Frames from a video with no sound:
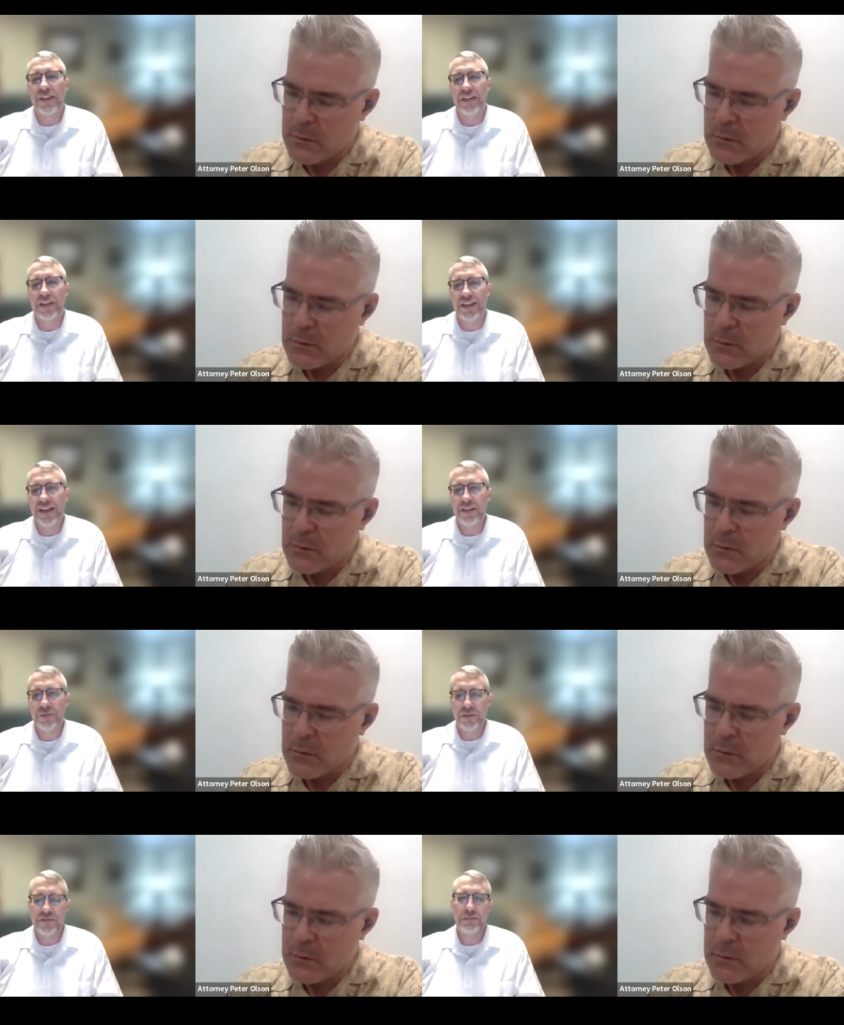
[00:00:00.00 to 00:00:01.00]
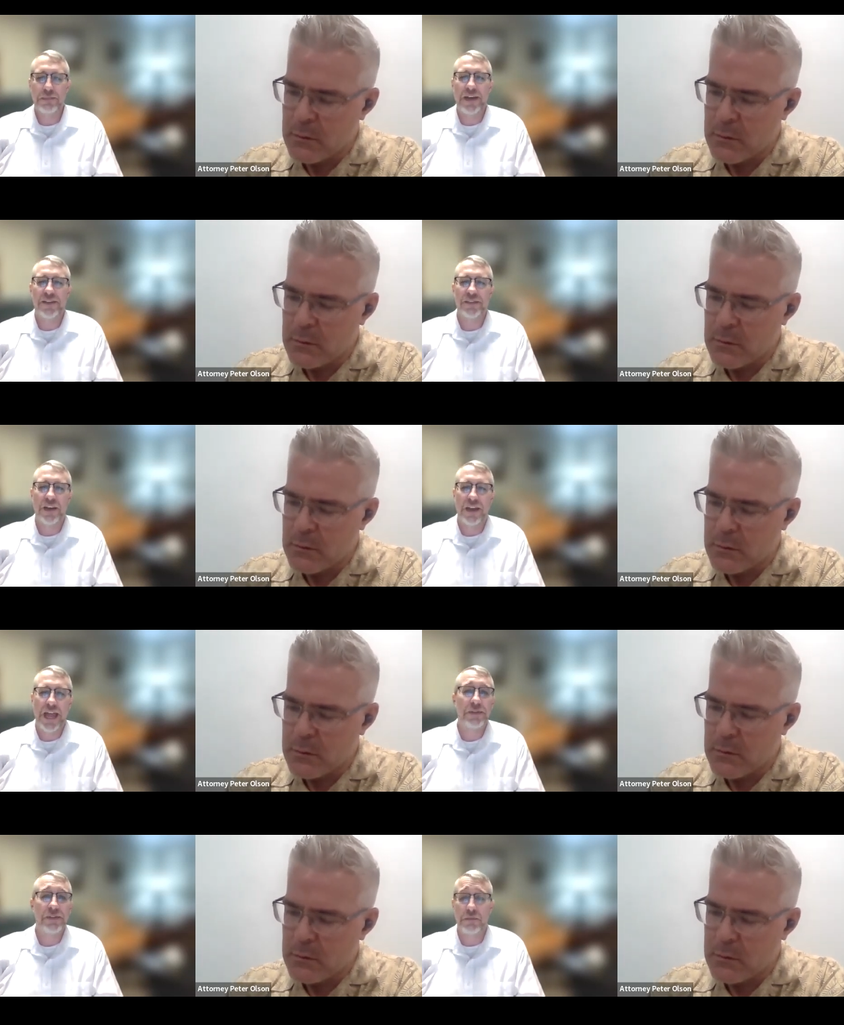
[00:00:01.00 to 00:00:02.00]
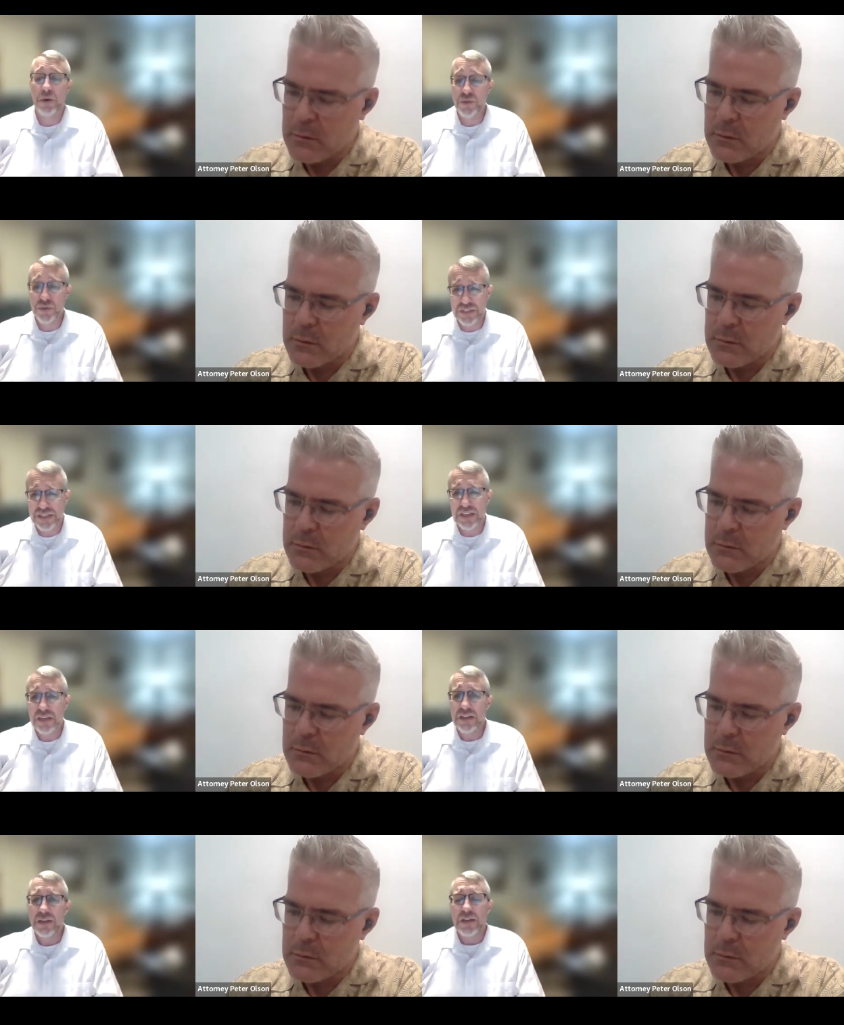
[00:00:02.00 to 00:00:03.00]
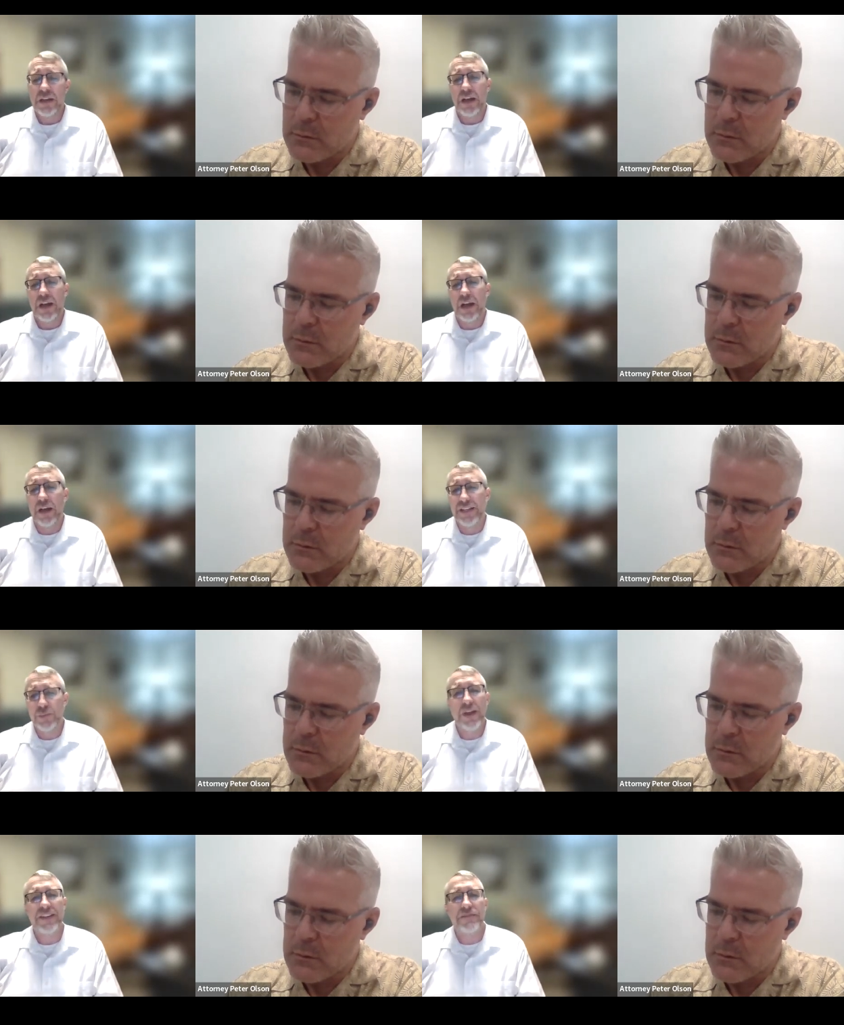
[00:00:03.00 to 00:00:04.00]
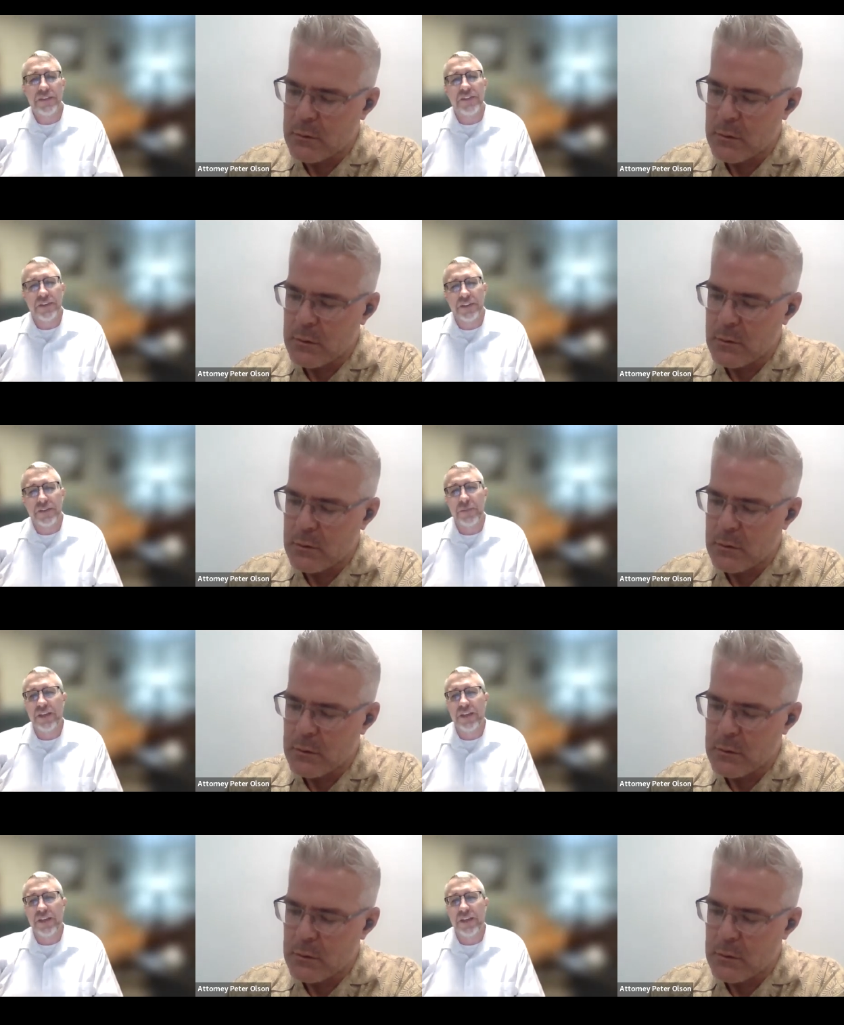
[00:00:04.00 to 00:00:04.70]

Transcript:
Speaker 1: And that connecting with your spouse happens emotionally uh, as well as physically.